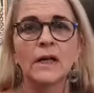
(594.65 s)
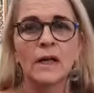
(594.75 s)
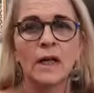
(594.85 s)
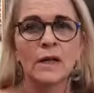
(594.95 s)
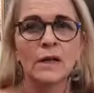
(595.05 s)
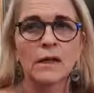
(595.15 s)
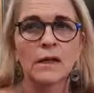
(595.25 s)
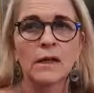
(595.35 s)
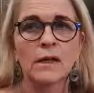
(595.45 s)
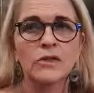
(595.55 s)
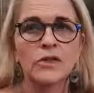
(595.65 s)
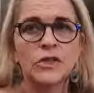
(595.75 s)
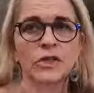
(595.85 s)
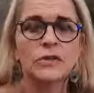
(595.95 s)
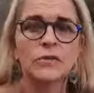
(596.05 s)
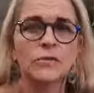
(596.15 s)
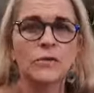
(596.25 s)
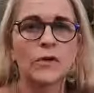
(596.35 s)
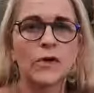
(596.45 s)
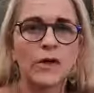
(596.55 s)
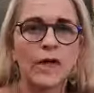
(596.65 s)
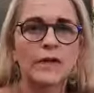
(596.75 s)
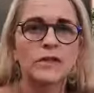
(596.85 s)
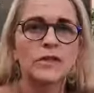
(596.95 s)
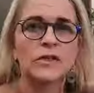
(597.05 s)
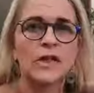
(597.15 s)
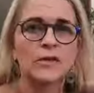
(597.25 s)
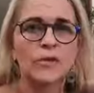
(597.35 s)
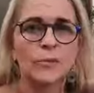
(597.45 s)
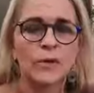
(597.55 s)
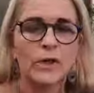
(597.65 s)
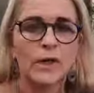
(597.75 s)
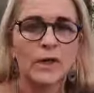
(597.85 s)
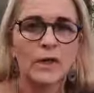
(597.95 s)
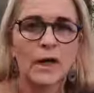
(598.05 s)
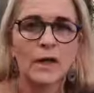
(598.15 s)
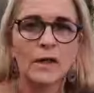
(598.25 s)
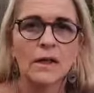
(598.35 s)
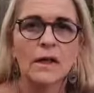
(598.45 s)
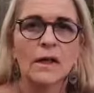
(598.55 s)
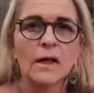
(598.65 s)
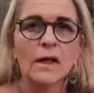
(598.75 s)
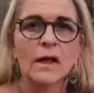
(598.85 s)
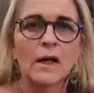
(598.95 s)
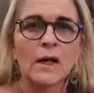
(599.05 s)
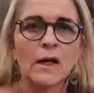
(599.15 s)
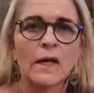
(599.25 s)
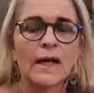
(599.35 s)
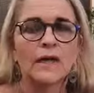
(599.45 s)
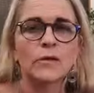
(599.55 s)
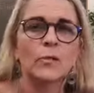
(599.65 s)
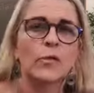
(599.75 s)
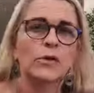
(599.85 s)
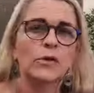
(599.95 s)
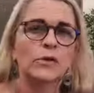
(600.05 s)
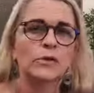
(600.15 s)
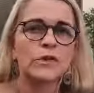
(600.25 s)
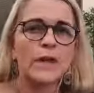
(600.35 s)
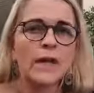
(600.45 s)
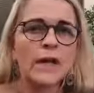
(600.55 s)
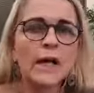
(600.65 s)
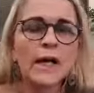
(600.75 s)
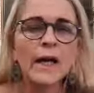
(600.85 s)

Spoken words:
Like her energy left her body like a cannonball, you could say.